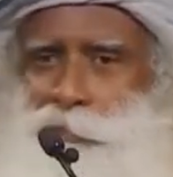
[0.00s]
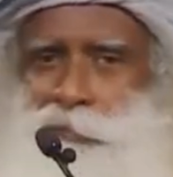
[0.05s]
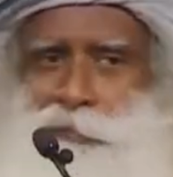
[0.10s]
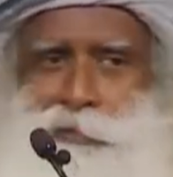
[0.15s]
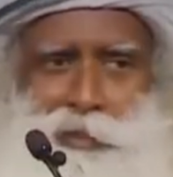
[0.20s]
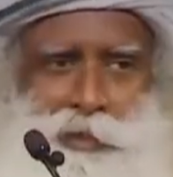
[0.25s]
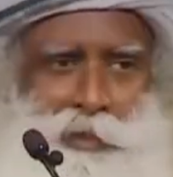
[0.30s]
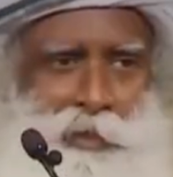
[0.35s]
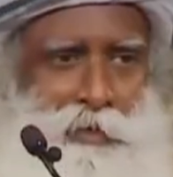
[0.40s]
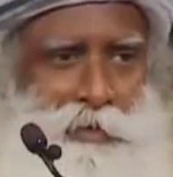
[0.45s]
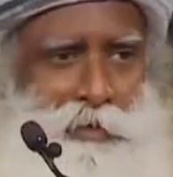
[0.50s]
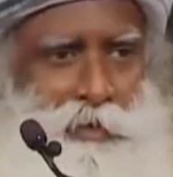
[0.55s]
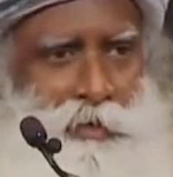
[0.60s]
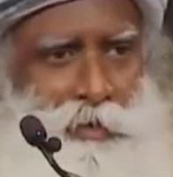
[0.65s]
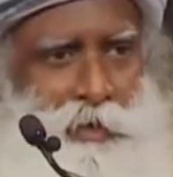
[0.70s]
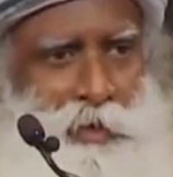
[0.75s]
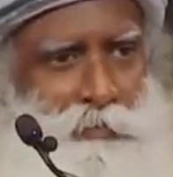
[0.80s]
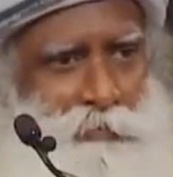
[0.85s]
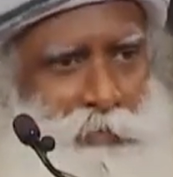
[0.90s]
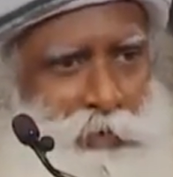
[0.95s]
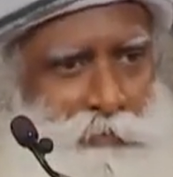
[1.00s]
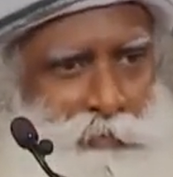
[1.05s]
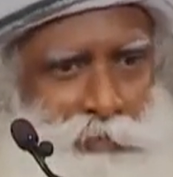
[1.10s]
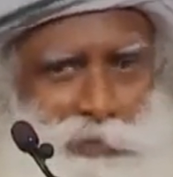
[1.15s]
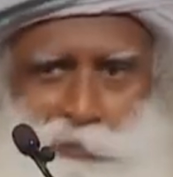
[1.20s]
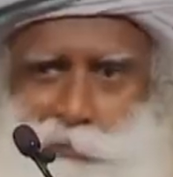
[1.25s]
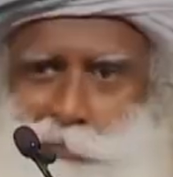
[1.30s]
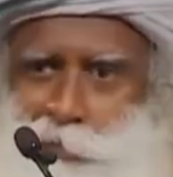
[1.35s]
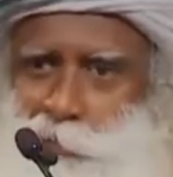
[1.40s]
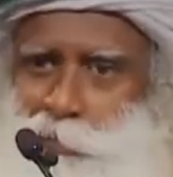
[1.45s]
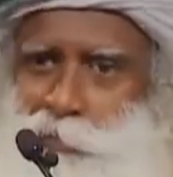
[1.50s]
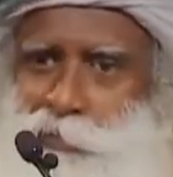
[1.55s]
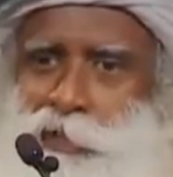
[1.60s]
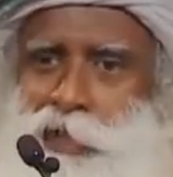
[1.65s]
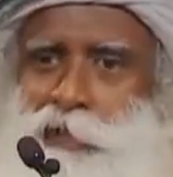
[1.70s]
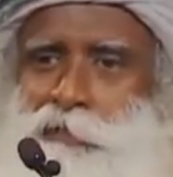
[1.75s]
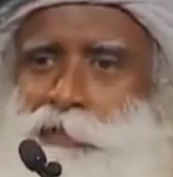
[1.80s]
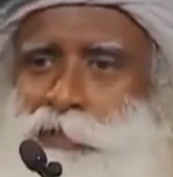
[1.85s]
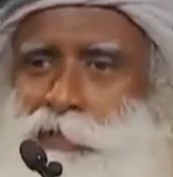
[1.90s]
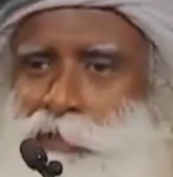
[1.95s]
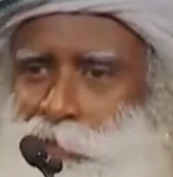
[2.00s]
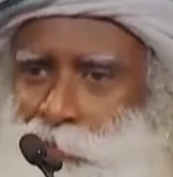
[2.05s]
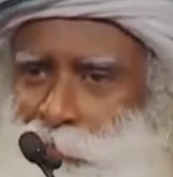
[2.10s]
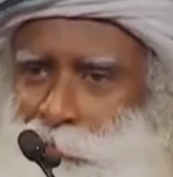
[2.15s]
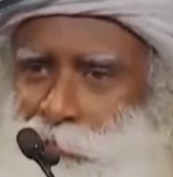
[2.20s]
Why can't I drive? I've seen people driving.